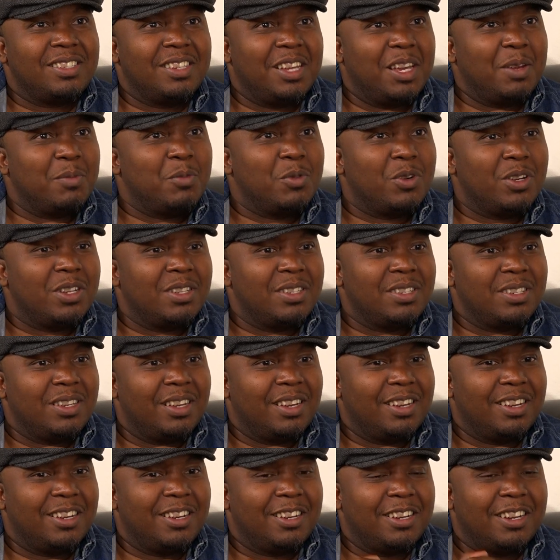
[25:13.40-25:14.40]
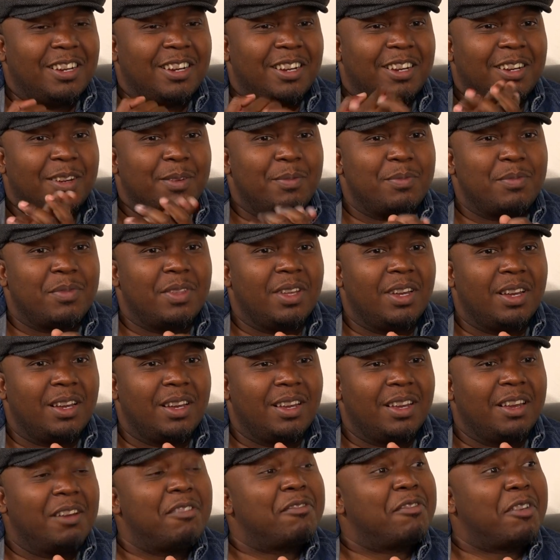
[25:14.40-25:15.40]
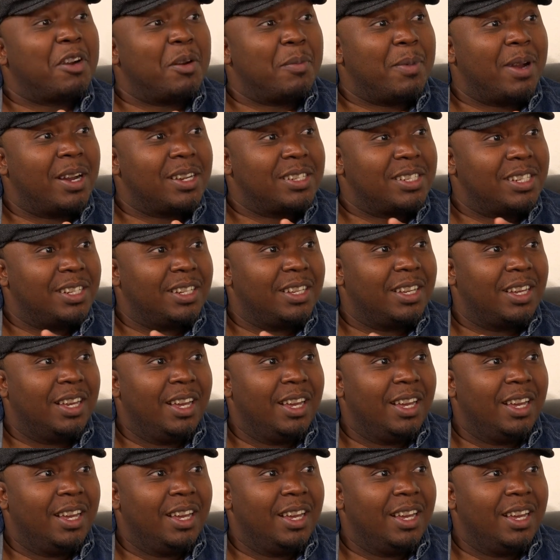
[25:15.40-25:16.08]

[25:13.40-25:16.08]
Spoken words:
name was Ephraim, actually,